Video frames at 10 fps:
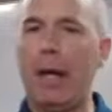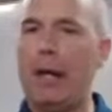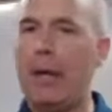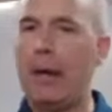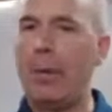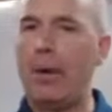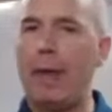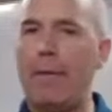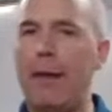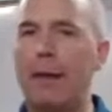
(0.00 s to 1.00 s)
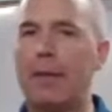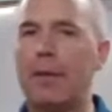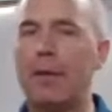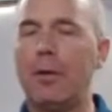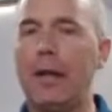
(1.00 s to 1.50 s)
depending on where that
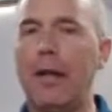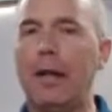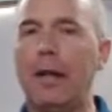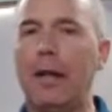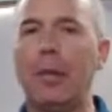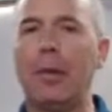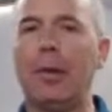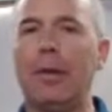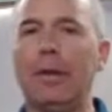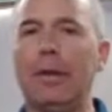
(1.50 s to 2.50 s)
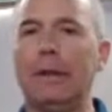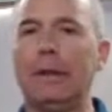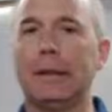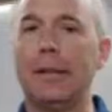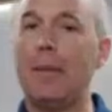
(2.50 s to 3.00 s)
valve is located, April,
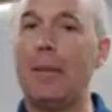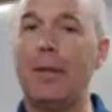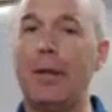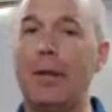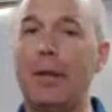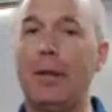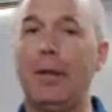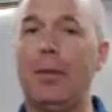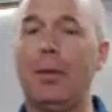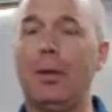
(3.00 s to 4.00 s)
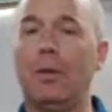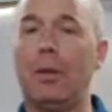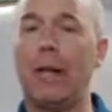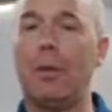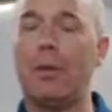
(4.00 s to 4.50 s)
sometimes the city
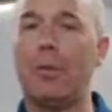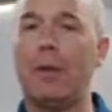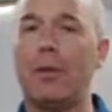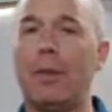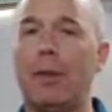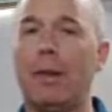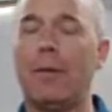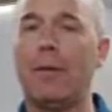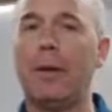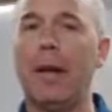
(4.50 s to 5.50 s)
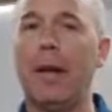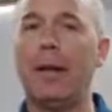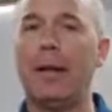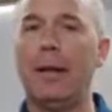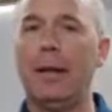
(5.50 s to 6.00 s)
will take responsibility for
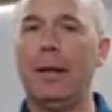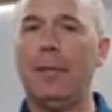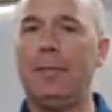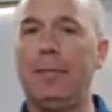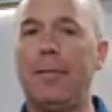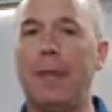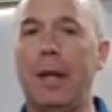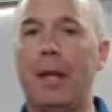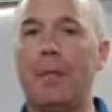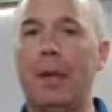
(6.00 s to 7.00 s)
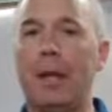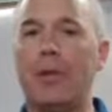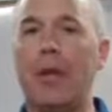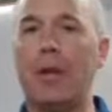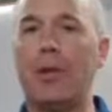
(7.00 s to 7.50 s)
that
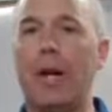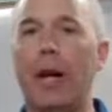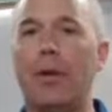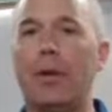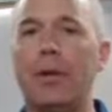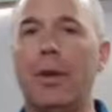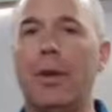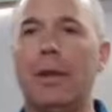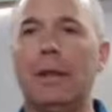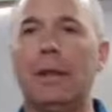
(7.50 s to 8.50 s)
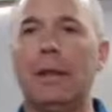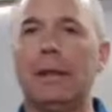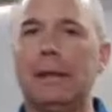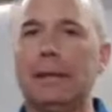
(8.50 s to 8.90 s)
and change it out. So